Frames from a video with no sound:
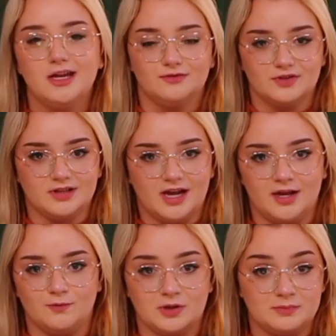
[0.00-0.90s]
rely
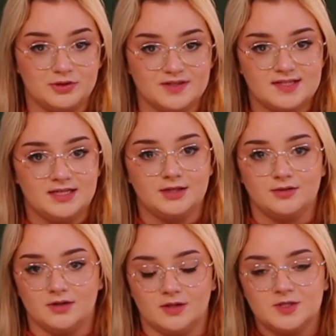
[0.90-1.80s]
on one person and their
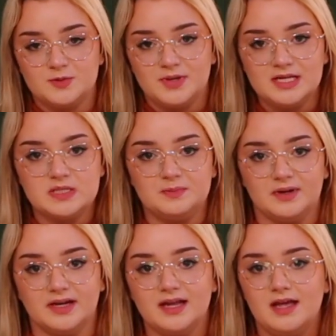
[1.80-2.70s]
knowledge base,
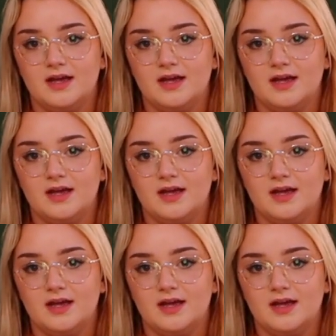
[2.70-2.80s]
but